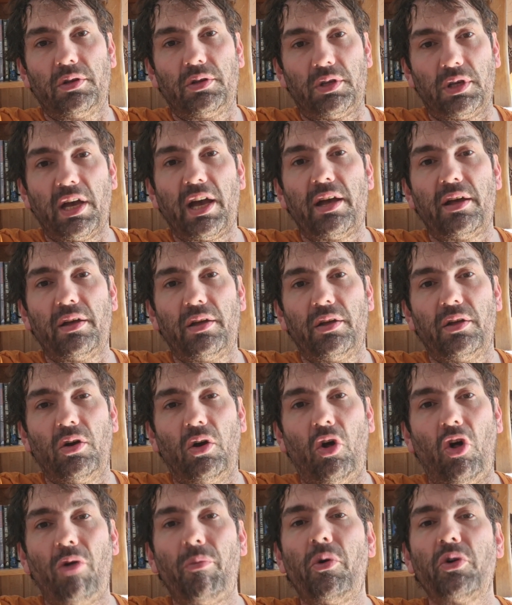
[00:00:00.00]
Yeah?
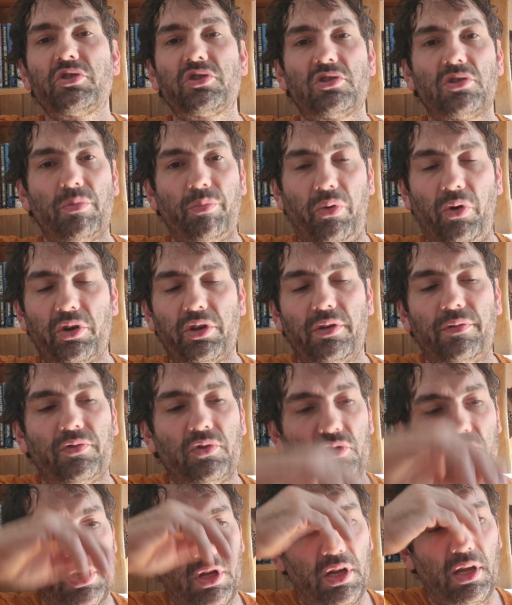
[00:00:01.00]
Almost to the point of
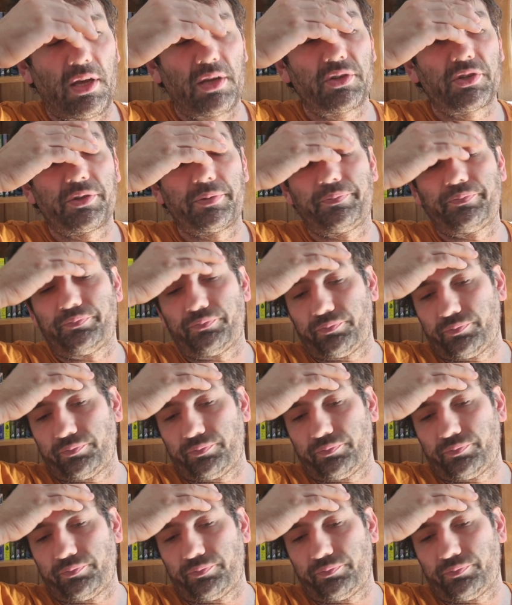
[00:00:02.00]
eugenics.